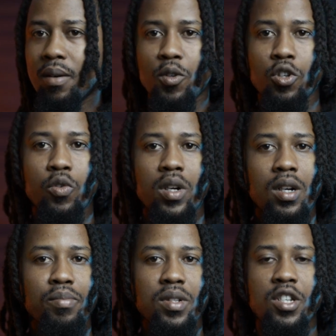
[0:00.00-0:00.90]
you're doing
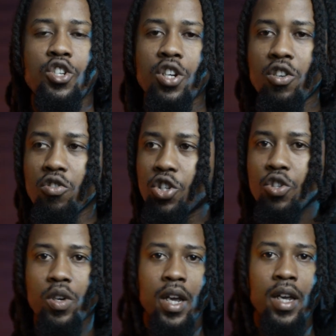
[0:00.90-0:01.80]
competition, you're
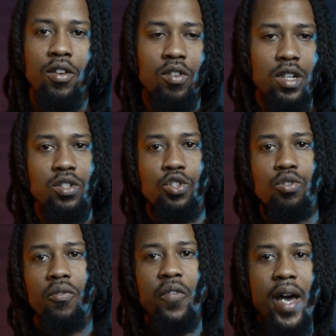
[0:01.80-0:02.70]
shooting, you need to
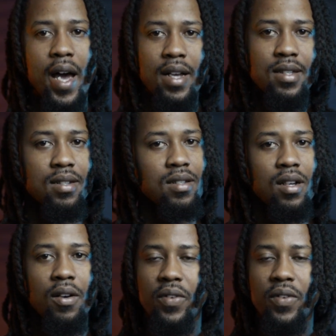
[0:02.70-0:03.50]
shoot fast and stuff.